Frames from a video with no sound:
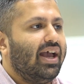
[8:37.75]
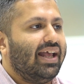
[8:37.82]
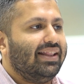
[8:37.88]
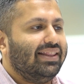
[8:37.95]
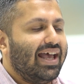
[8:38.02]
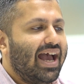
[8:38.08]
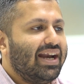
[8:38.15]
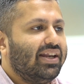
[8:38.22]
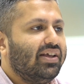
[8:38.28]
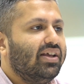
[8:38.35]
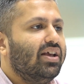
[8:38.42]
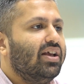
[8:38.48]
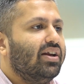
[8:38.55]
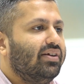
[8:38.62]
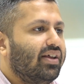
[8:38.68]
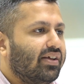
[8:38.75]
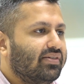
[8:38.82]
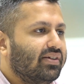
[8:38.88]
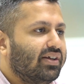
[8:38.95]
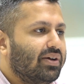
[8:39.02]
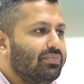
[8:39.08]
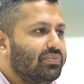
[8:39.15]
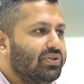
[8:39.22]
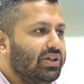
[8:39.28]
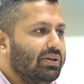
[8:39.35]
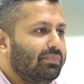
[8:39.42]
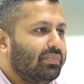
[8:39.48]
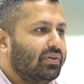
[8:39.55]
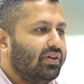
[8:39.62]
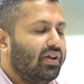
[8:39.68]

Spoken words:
and that doesn't come cheap.